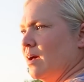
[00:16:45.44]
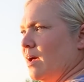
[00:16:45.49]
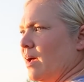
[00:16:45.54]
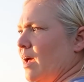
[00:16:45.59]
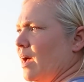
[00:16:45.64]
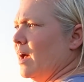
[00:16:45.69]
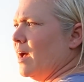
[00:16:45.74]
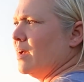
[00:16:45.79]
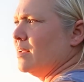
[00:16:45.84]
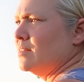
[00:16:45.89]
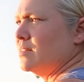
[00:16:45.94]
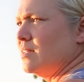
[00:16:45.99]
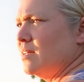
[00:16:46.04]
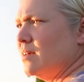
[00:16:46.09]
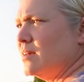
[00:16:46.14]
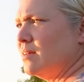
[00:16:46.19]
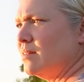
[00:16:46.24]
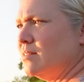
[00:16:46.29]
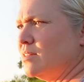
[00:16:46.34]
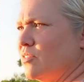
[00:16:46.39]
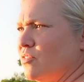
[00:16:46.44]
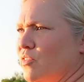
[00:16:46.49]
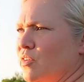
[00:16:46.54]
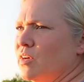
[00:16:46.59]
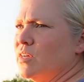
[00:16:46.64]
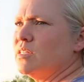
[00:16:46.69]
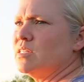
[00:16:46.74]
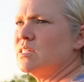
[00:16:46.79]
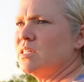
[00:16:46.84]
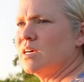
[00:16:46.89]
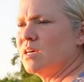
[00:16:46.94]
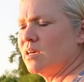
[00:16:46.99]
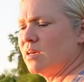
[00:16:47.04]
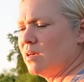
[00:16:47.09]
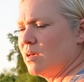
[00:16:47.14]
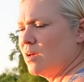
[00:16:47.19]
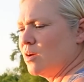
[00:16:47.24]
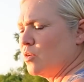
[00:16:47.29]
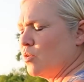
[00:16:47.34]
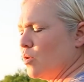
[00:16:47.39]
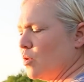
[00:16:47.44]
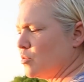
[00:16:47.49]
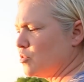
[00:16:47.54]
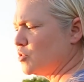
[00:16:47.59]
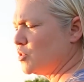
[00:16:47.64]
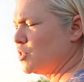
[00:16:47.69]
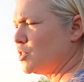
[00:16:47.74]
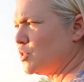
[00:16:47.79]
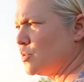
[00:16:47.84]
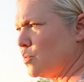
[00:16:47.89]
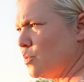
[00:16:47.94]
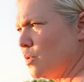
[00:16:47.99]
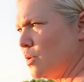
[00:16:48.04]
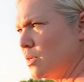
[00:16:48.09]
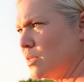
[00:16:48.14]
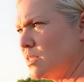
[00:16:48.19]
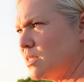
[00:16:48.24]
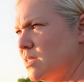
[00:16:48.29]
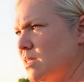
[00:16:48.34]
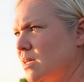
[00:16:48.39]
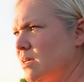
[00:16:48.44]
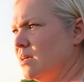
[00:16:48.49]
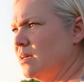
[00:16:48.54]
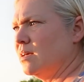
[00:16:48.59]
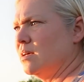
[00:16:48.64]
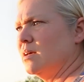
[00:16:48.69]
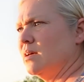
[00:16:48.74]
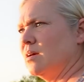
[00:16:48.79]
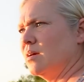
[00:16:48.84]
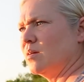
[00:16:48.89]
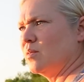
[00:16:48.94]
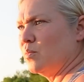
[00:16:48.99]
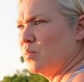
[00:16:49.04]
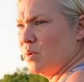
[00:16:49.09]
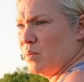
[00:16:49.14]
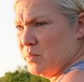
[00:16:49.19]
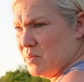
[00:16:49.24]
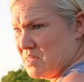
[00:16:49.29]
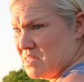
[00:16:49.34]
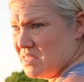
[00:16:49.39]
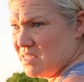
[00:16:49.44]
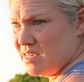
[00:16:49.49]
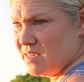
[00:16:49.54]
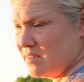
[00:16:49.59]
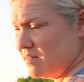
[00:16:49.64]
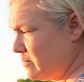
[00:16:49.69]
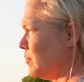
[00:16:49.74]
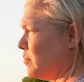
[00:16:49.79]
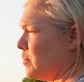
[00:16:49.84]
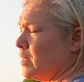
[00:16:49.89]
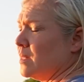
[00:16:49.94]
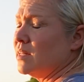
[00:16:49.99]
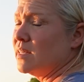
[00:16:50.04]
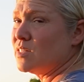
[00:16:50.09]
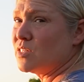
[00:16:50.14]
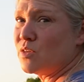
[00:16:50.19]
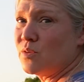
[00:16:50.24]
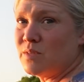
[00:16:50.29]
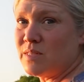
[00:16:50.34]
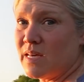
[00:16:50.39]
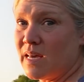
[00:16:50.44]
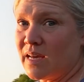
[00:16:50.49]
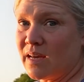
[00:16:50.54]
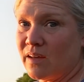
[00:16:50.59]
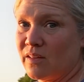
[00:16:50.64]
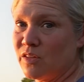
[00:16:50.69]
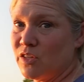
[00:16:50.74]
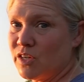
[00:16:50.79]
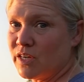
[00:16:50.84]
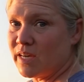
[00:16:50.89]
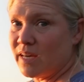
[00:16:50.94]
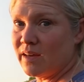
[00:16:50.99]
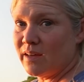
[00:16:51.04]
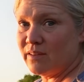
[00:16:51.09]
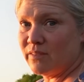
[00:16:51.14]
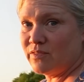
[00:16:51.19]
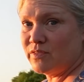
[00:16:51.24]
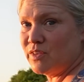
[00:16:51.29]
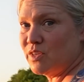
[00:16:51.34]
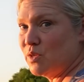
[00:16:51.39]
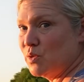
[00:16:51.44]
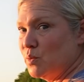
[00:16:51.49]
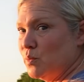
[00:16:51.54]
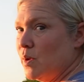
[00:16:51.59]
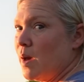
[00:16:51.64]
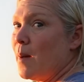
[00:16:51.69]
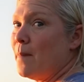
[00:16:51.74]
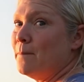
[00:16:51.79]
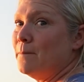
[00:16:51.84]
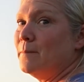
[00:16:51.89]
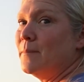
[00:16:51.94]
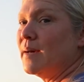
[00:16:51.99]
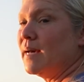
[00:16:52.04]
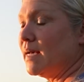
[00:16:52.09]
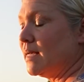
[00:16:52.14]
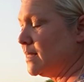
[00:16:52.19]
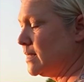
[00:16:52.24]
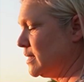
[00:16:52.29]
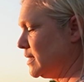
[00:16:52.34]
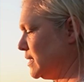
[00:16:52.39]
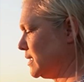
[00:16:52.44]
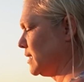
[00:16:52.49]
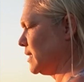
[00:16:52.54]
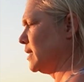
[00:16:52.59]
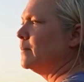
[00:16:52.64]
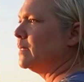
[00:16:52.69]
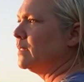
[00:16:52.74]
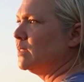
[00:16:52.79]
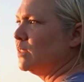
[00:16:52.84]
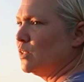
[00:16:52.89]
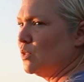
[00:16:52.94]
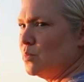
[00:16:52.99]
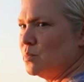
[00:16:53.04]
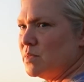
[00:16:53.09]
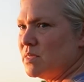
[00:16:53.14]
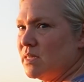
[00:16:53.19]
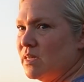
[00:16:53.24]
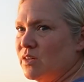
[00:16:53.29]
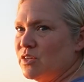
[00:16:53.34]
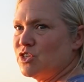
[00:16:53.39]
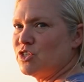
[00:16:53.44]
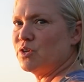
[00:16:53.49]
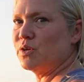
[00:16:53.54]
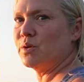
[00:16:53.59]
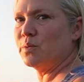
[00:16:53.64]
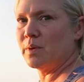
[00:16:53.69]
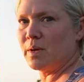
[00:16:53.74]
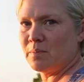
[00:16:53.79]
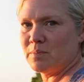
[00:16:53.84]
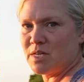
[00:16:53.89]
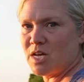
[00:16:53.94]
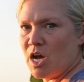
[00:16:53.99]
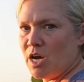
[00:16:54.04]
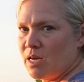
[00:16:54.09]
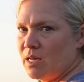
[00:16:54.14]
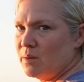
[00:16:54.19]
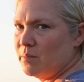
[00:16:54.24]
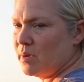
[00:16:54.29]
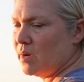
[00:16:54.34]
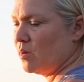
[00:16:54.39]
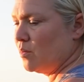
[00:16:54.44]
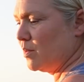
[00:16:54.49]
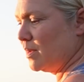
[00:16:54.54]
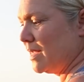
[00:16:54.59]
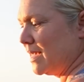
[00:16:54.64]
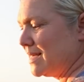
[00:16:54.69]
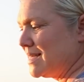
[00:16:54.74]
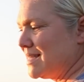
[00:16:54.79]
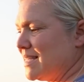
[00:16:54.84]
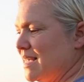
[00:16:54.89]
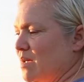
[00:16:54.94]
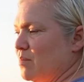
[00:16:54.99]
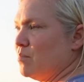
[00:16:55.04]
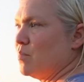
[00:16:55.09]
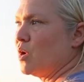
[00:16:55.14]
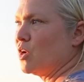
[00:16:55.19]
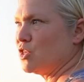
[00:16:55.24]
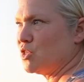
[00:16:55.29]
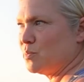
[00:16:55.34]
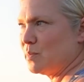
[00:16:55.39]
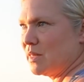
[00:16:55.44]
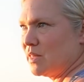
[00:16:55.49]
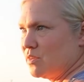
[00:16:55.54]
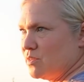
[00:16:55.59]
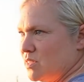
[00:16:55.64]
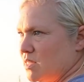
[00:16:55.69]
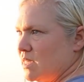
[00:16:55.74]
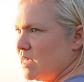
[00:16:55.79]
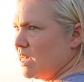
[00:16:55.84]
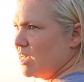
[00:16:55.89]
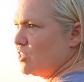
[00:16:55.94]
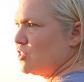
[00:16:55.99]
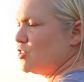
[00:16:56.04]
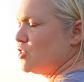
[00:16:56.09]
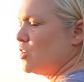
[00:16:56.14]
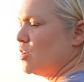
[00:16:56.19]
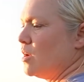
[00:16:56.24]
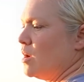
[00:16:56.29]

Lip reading: at different grocery stores. We will see. But let's go take a look at a few buds, blooms, and I'll show you what I'm talking about when I say marshmallow stage,